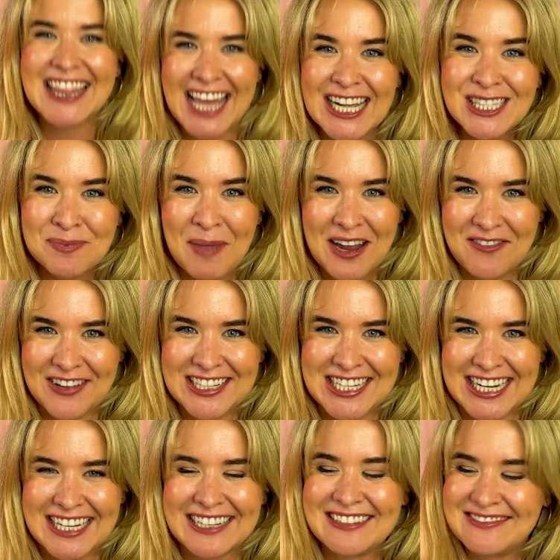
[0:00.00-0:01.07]
That's my
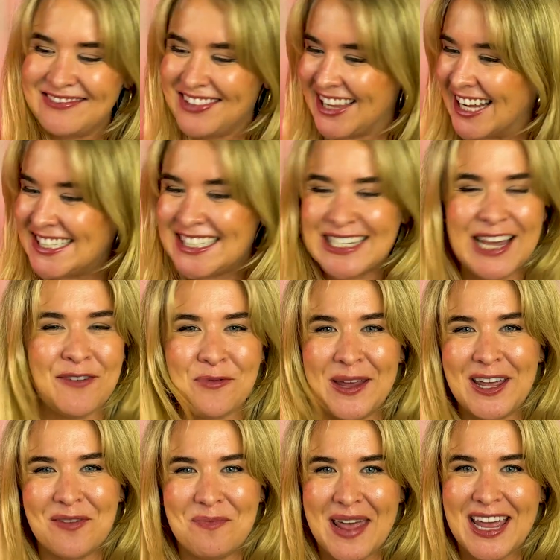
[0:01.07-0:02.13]
vision. Let's see if we
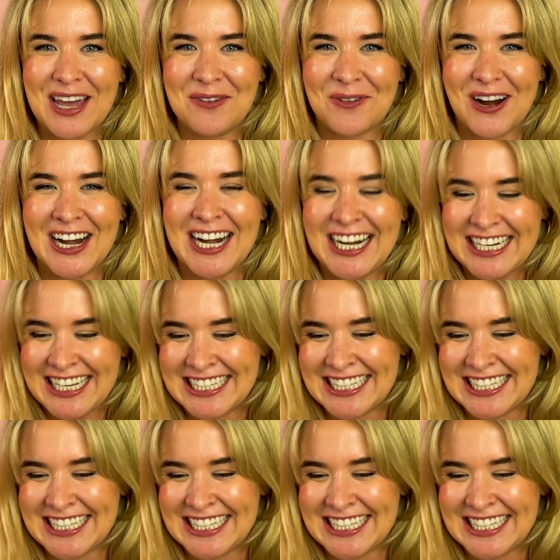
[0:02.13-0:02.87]
can make it work.